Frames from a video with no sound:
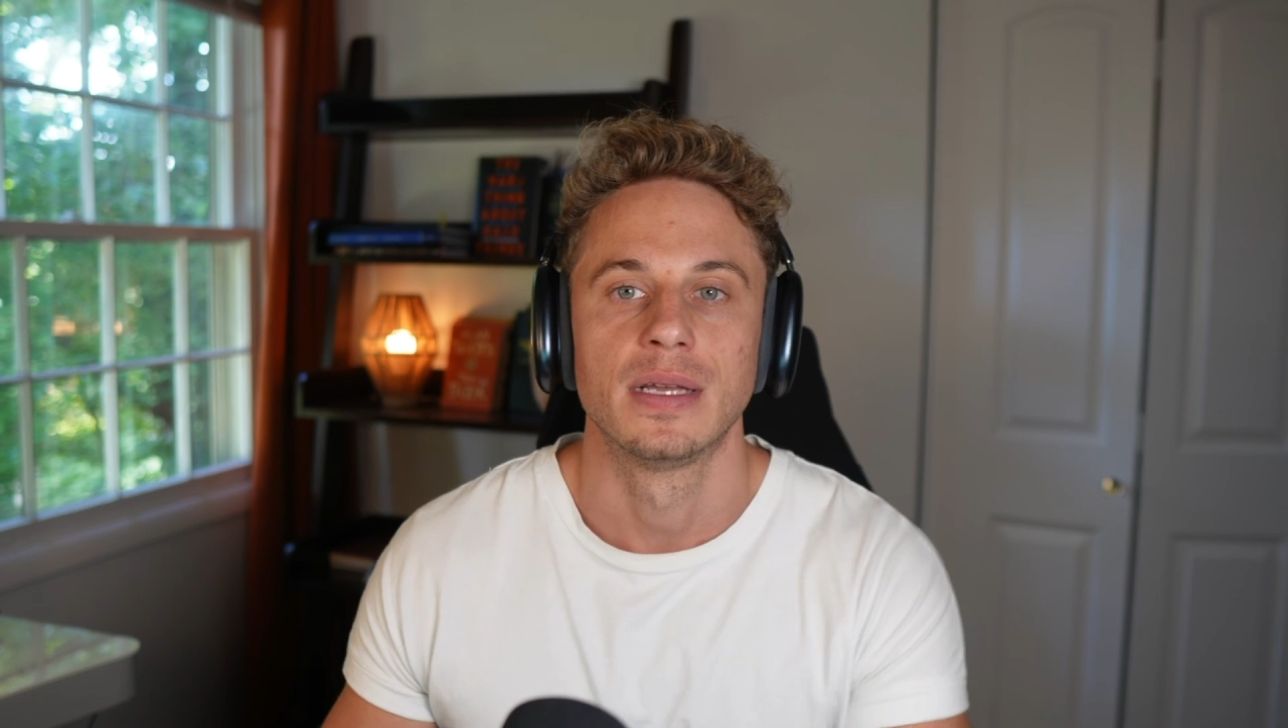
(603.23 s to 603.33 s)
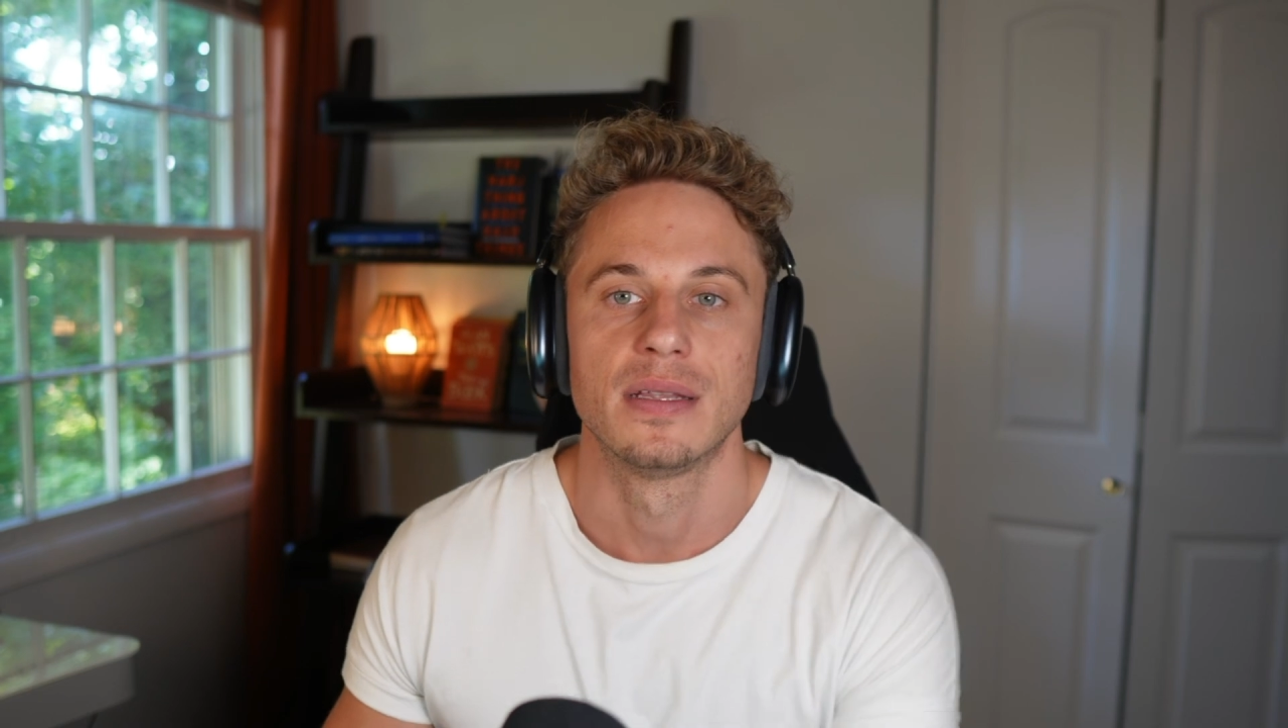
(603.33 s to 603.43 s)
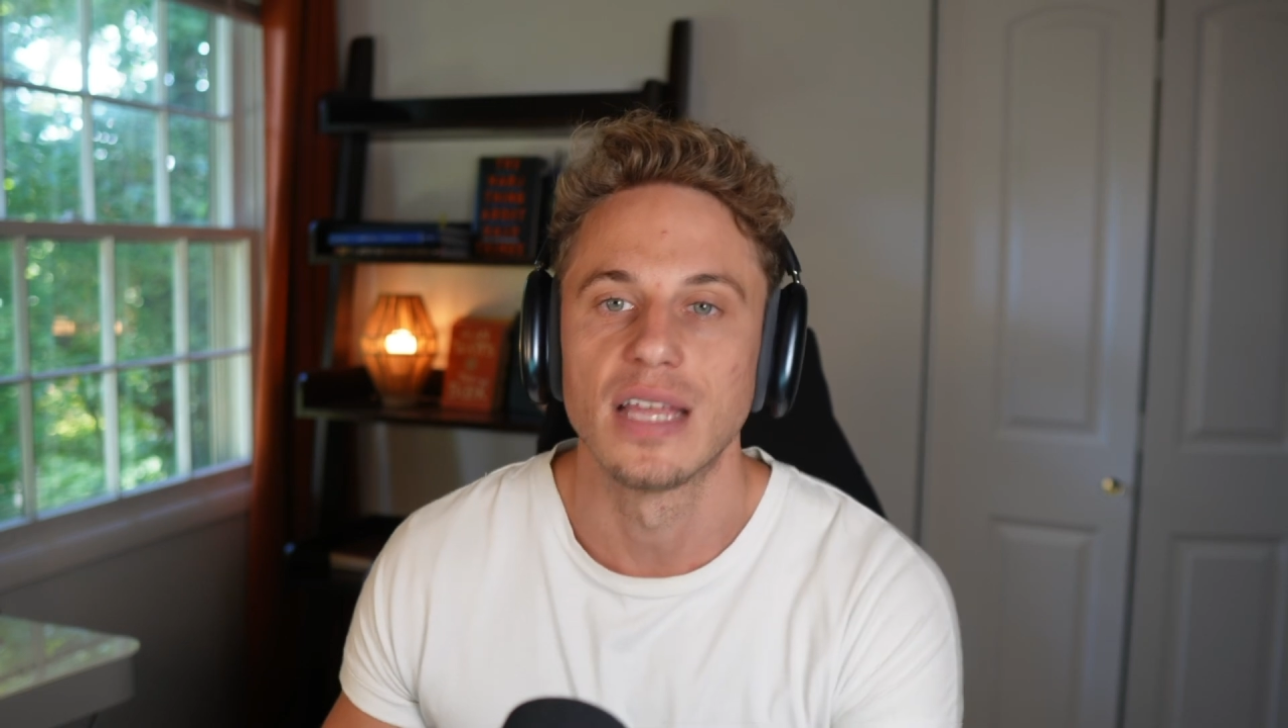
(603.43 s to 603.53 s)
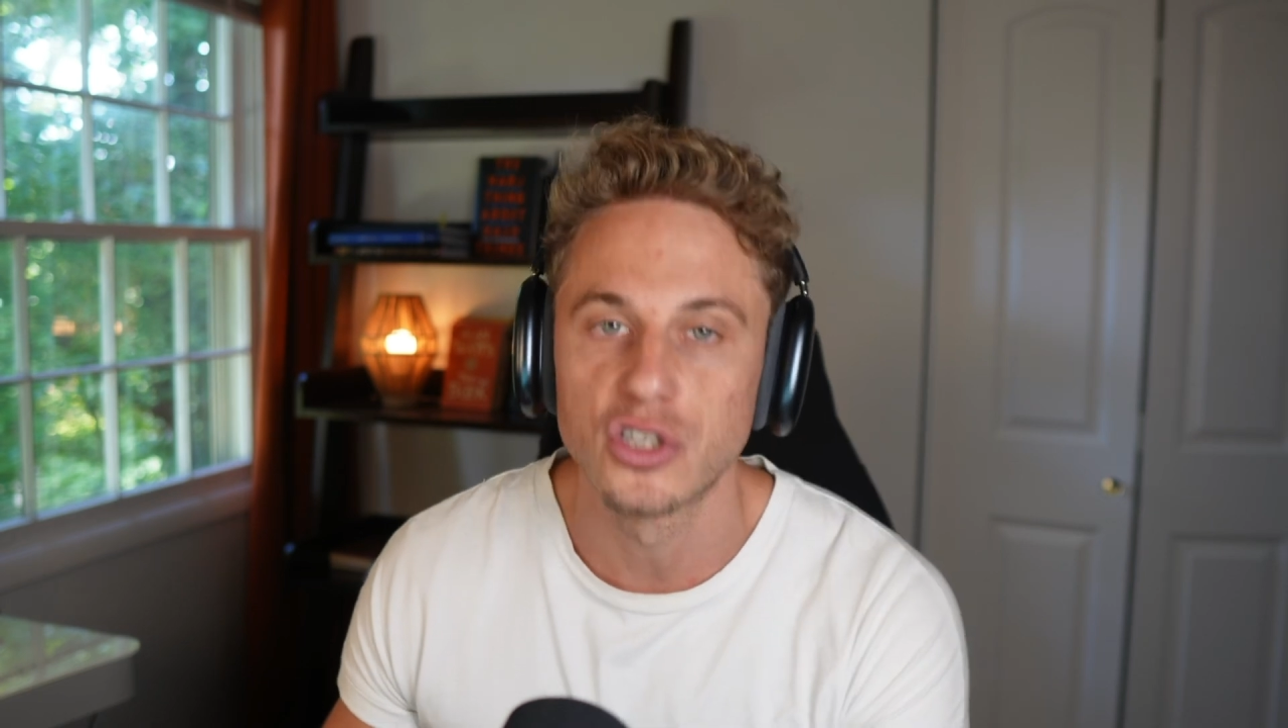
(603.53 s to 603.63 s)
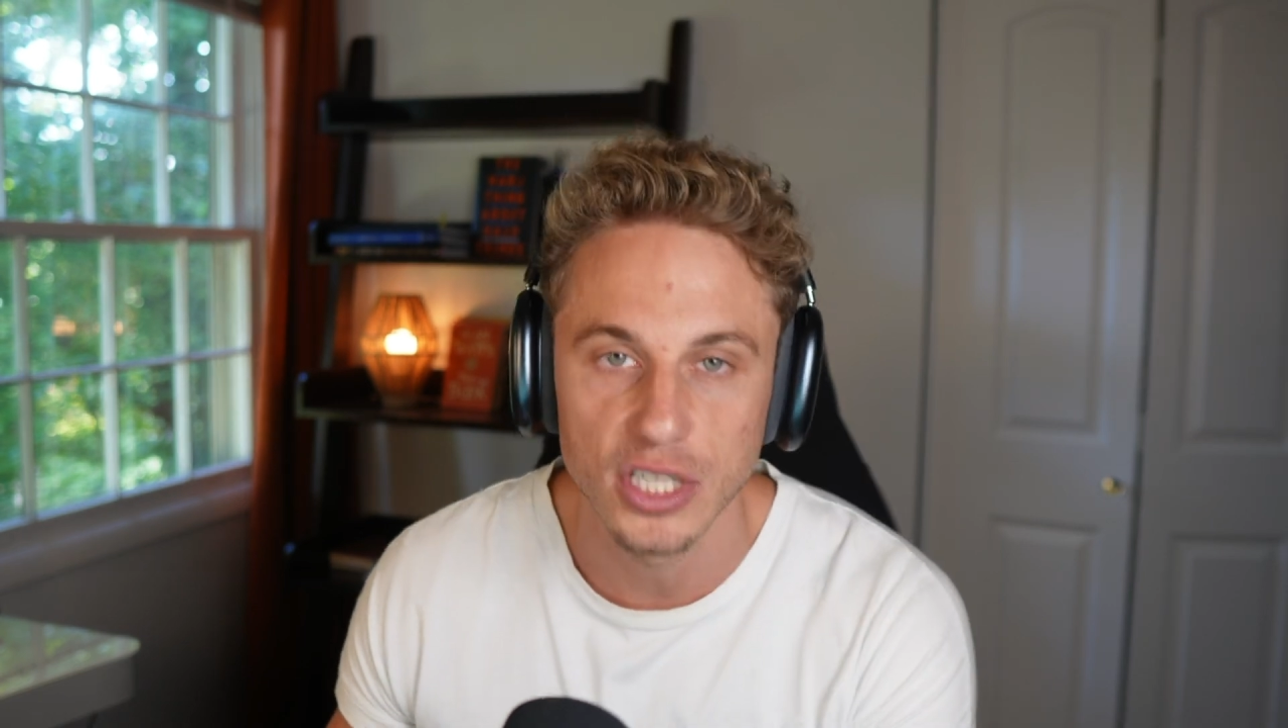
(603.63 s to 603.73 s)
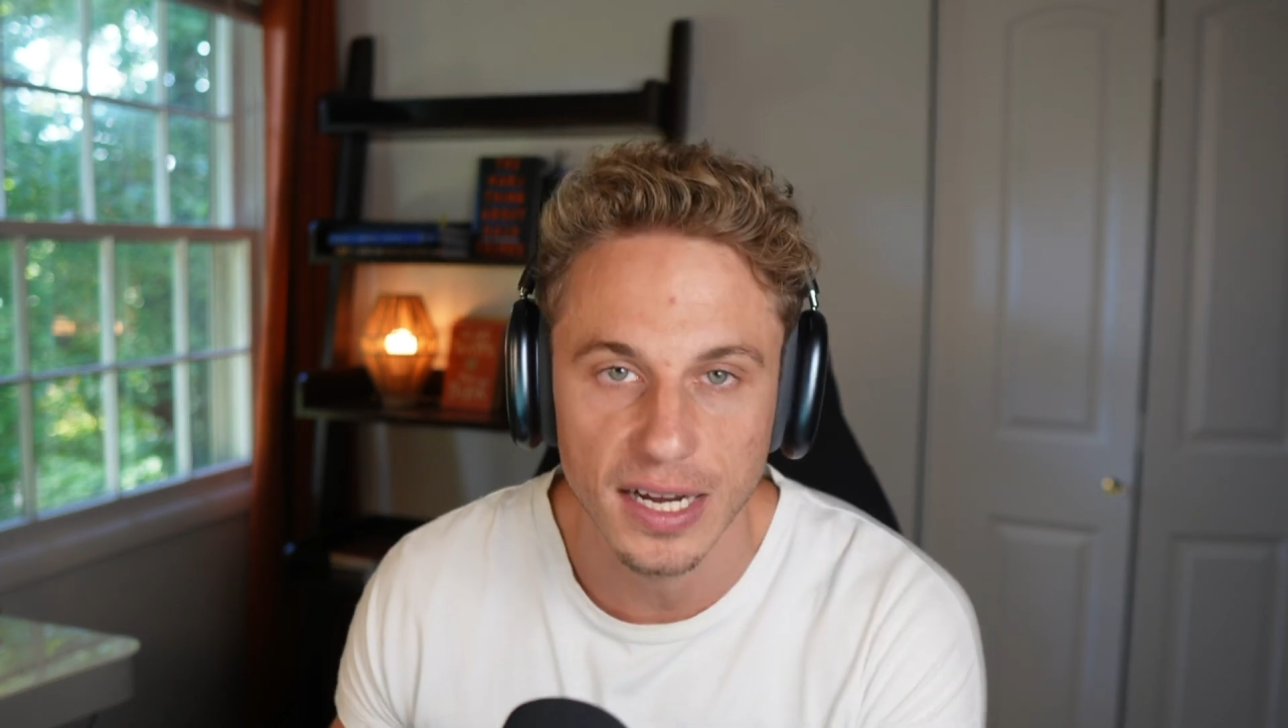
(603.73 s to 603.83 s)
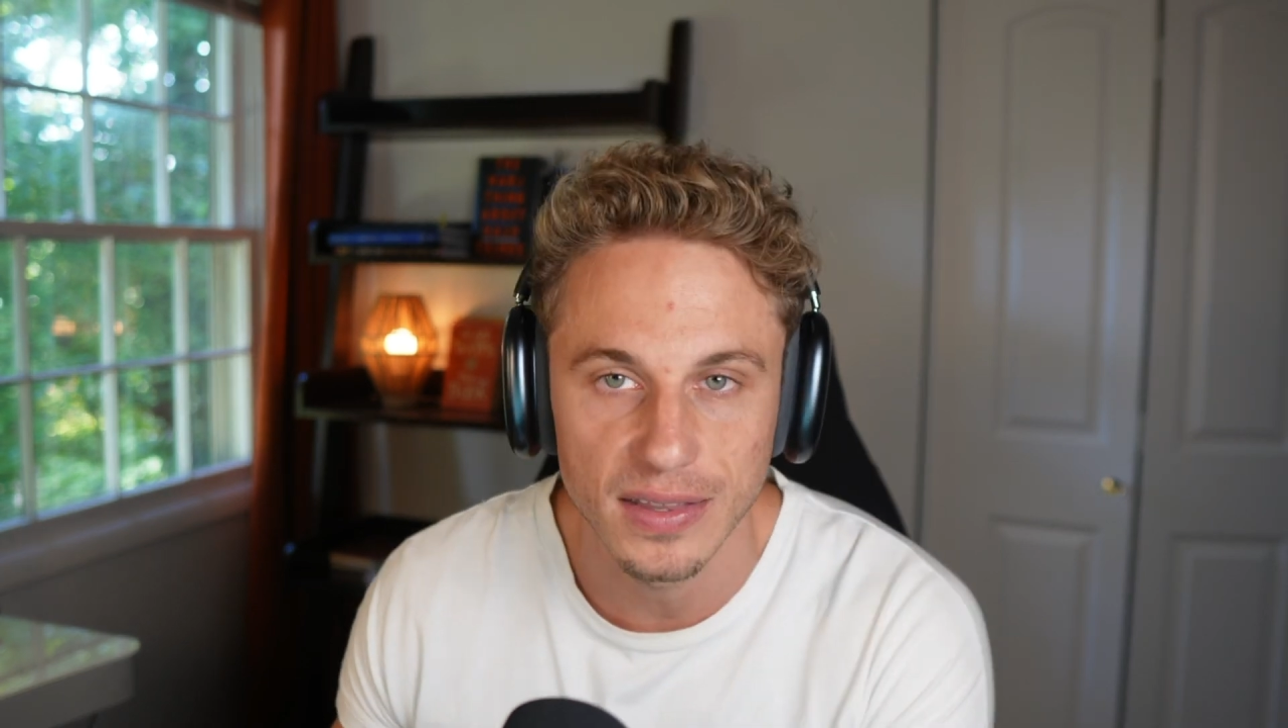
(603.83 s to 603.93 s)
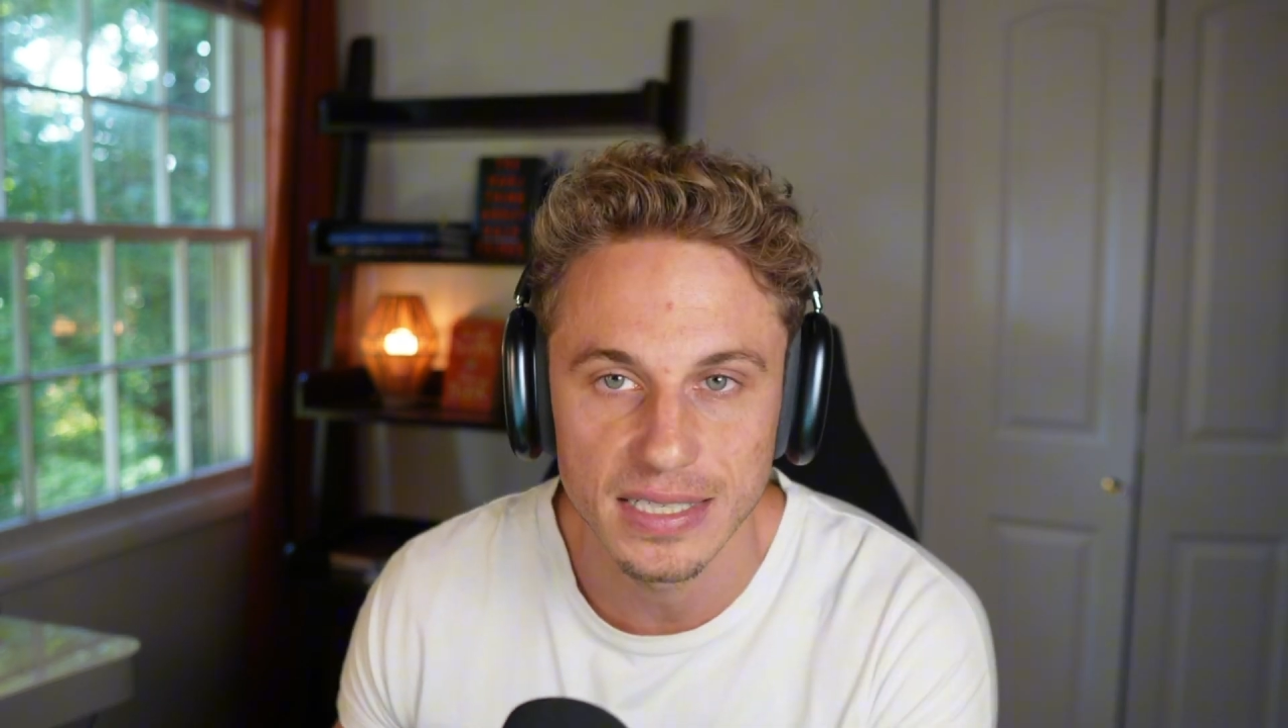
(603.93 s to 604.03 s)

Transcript: Thanks for checking